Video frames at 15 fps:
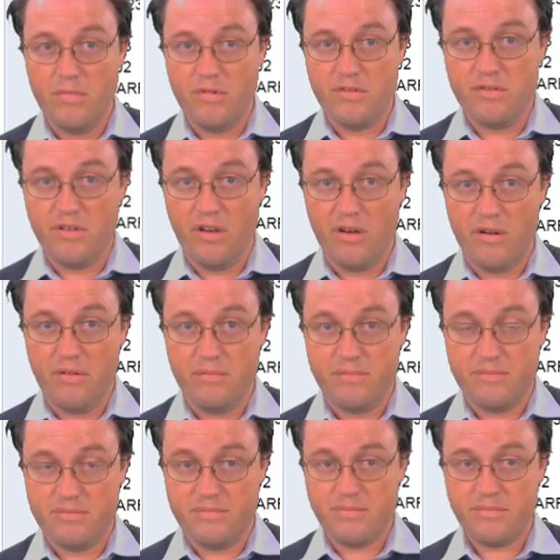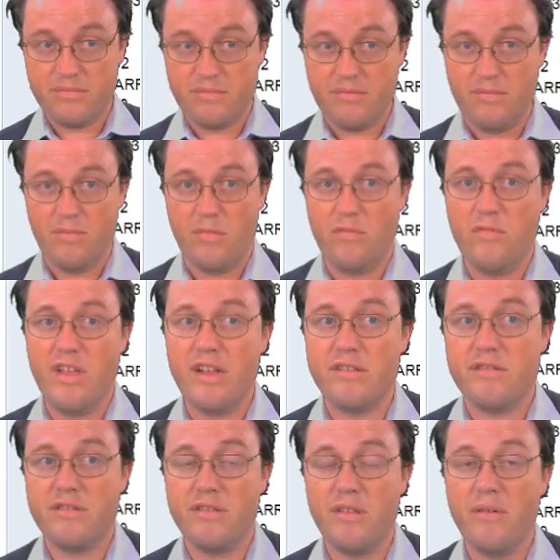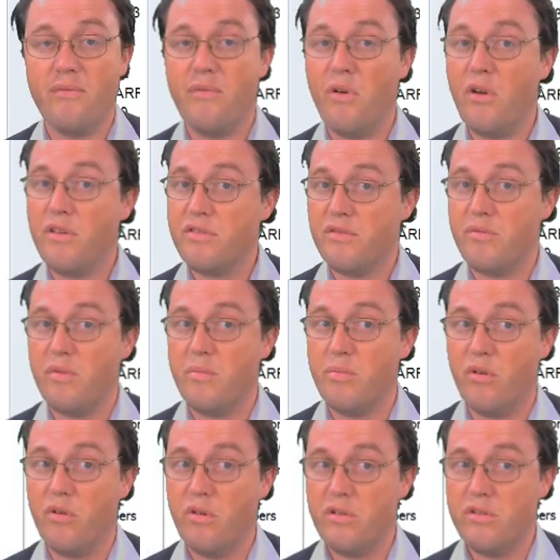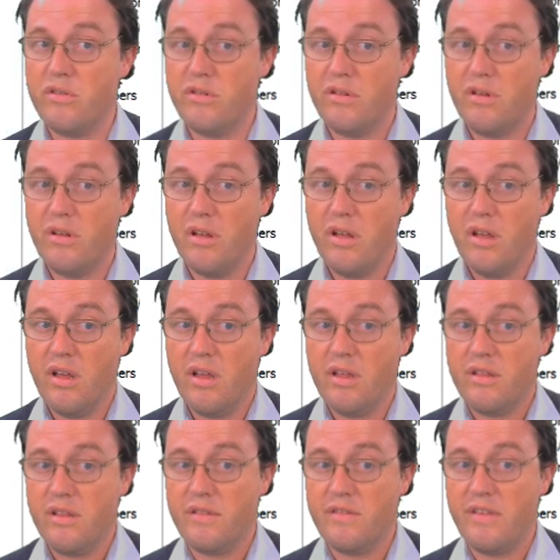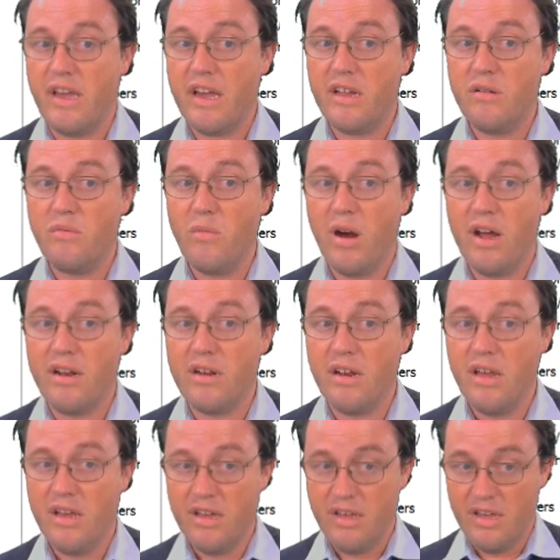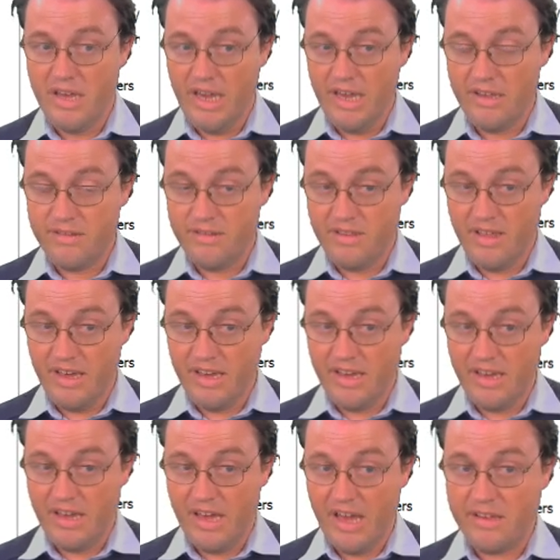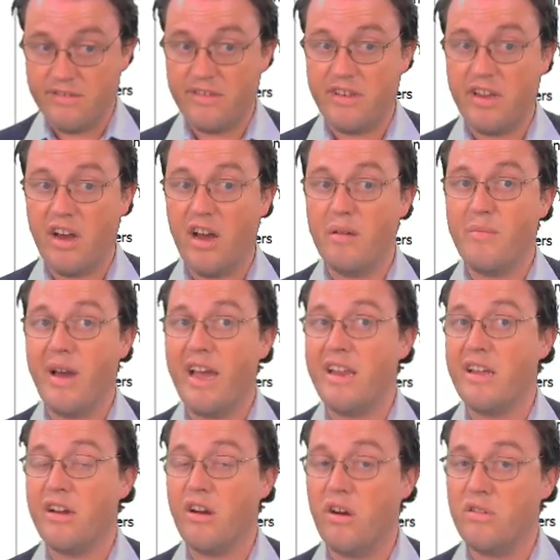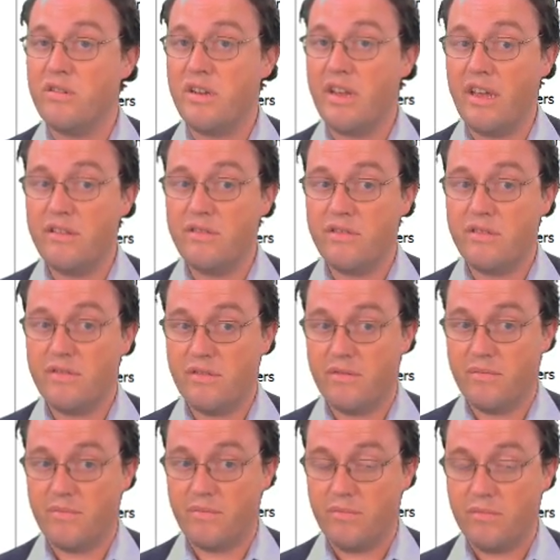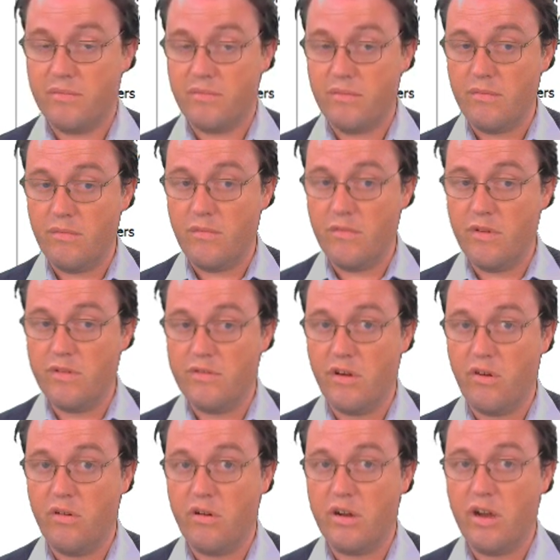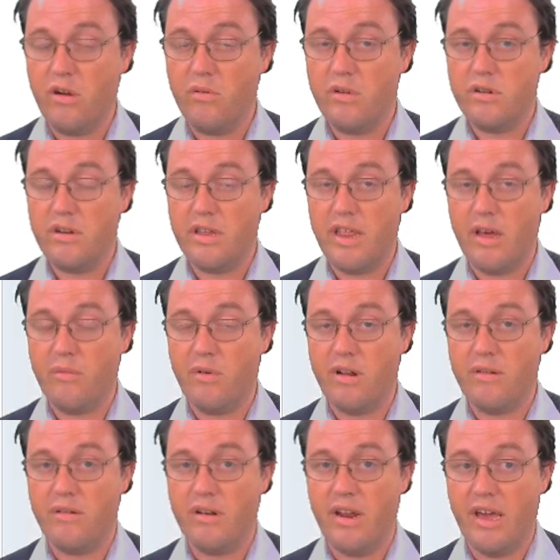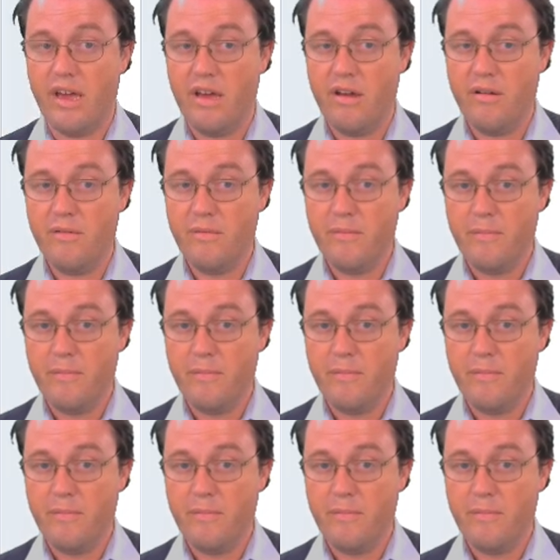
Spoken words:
So that's the first report. The second one is the SDI mailer contents. So I'll go on to that one now,